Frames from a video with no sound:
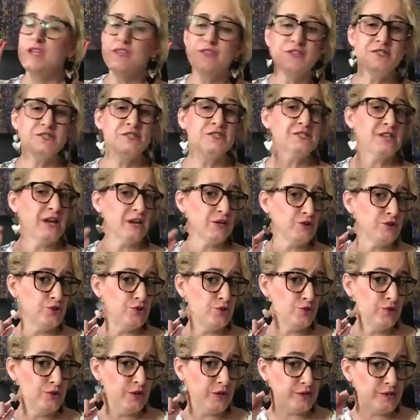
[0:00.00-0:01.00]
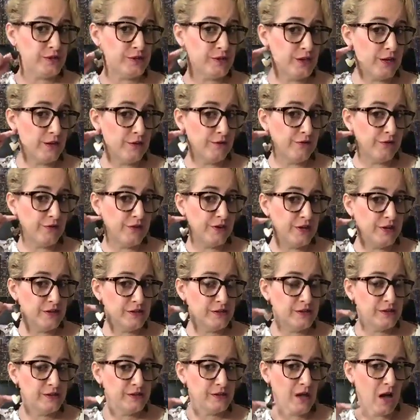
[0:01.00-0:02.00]
this is how you do this. If
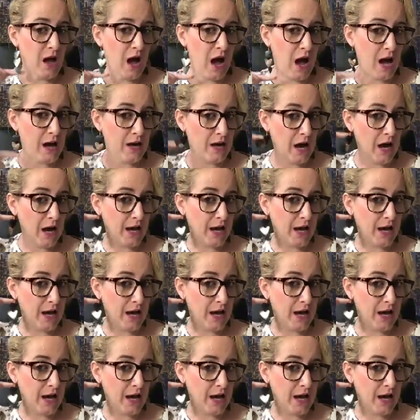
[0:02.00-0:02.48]
this is a hot